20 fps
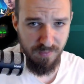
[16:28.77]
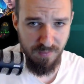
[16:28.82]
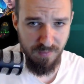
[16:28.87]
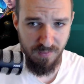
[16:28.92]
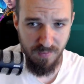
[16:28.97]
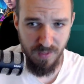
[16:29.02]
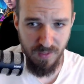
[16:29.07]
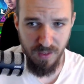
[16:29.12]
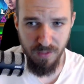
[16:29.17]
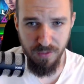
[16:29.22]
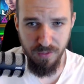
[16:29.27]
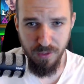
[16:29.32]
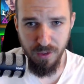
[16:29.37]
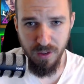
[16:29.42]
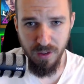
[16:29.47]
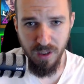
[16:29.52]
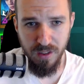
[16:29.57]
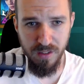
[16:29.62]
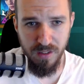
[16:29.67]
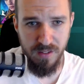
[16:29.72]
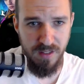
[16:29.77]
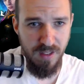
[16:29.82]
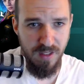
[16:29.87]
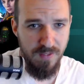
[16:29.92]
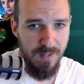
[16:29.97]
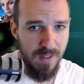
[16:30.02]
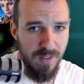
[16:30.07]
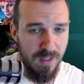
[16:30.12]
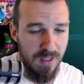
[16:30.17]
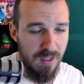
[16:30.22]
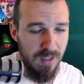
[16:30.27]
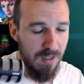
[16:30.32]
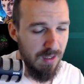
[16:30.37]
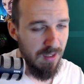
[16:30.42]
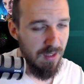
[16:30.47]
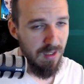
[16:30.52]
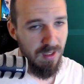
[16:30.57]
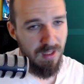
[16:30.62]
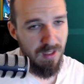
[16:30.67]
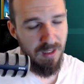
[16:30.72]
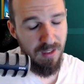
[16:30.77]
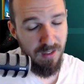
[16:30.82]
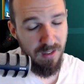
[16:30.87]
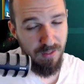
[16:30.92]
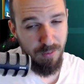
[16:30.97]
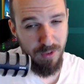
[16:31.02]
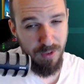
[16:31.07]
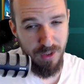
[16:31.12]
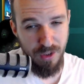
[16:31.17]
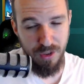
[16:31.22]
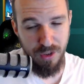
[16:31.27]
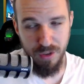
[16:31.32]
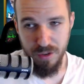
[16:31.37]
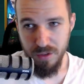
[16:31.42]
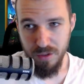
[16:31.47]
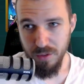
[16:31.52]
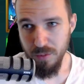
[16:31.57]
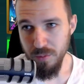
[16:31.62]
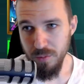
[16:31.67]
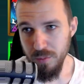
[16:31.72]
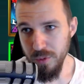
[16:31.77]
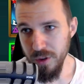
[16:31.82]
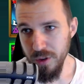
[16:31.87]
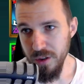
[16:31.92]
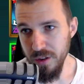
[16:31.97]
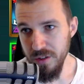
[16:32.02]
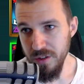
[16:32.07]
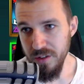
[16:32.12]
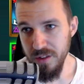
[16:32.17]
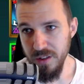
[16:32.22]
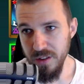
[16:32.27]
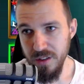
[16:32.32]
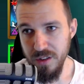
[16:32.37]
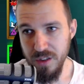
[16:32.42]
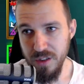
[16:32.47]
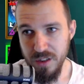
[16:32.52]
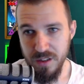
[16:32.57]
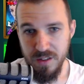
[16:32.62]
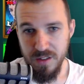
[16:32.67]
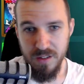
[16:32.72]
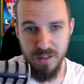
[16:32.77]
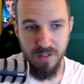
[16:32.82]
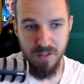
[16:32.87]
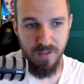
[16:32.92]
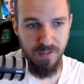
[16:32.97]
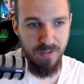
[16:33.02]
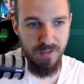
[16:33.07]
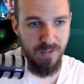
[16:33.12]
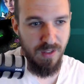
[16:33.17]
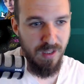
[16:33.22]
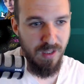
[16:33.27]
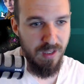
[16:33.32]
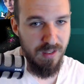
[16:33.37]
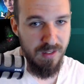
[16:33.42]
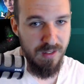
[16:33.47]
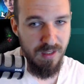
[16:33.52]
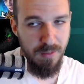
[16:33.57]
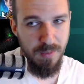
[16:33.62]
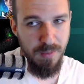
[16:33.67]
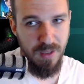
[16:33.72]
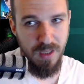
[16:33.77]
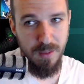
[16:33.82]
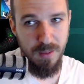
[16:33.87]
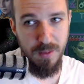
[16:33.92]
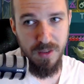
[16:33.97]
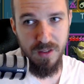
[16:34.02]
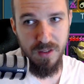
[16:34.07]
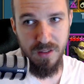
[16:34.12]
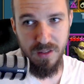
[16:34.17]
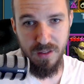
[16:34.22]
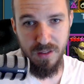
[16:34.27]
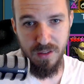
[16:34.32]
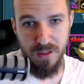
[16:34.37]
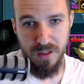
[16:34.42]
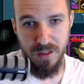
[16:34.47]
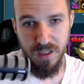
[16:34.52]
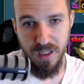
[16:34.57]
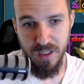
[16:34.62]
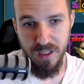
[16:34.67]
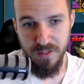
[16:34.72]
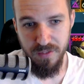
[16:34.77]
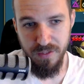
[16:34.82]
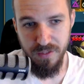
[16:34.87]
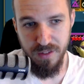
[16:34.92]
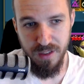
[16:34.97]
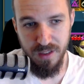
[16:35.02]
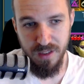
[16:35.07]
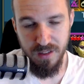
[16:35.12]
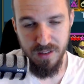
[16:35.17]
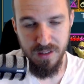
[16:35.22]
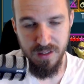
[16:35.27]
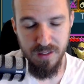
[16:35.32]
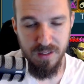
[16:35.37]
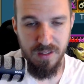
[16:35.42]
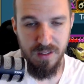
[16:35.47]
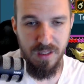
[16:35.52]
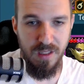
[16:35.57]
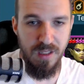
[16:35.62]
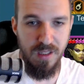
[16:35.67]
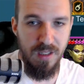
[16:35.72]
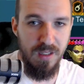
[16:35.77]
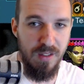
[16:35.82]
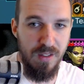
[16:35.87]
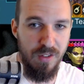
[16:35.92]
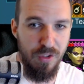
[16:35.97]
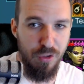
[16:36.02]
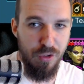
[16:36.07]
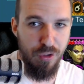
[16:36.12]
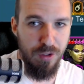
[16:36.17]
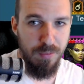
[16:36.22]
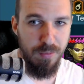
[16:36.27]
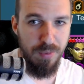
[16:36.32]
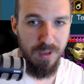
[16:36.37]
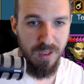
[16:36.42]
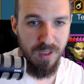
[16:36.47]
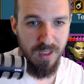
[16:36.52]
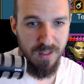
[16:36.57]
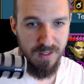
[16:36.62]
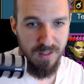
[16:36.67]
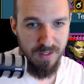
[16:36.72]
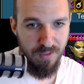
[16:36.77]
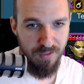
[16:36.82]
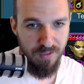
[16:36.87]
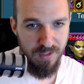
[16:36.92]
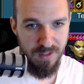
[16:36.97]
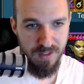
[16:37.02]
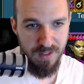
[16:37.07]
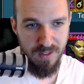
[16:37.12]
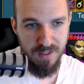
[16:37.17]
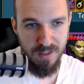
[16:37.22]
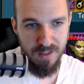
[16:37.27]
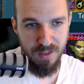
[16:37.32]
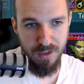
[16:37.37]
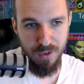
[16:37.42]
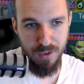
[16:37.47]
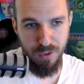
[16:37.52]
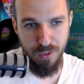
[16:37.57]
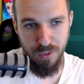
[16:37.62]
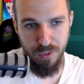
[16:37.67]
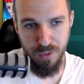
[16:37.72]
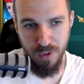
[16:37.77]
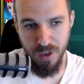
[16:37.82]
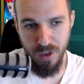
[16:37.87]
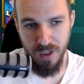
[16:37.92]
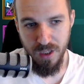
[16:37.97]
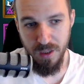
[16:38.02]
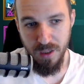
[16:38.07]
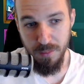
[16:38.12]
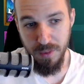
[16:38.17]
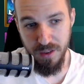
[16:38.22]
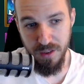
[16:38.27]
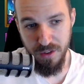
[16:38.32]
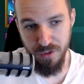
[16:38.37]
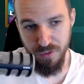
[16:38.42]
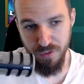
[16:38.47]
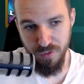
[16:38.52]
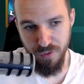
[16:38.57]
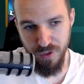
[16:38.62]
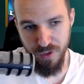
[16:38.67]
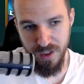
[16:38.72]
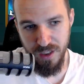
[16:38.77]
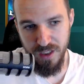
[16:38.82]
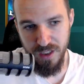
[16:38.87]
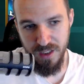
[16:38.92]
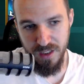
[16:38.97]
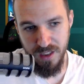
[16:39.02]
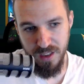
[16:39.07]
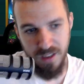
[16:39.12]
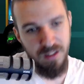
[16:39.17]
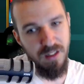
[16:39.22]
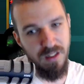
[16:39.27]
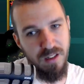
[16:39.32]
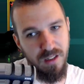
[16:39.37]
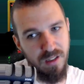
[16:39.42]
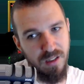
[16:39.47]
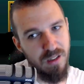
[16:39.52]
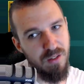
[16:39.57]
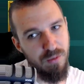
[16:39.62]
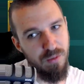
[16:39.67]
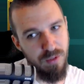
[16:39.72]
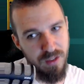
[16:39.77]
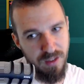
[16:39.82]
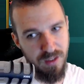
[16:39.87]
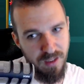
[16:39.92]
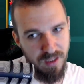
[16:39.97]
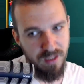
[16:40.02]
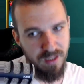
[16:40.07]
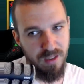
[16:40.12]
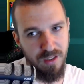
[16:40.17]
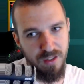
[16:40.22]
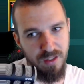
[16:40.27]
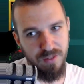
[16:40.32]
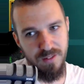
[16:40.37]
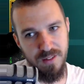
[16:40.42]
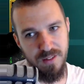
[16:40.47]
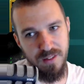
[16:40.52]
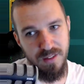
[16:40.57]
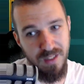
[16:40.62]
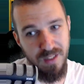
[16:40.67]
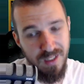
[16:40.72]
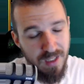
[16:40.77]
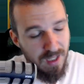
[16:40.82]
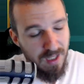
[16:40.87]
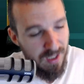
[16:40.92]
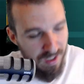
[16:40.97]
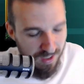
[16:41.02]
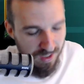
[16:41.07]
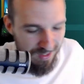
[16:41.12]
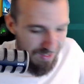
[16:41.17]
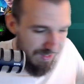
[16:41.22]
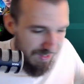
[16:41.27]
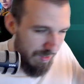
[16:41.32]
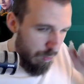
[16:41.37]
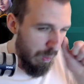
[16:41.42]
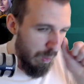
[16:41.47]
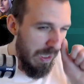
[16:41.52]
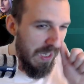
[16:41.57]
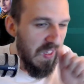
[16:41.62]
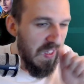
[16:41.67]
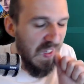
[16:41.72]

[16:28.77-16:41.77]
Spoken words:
470, which works just fine. Sometimes her A3 strip gets resisted too, but you really need her with accuracy. And that's why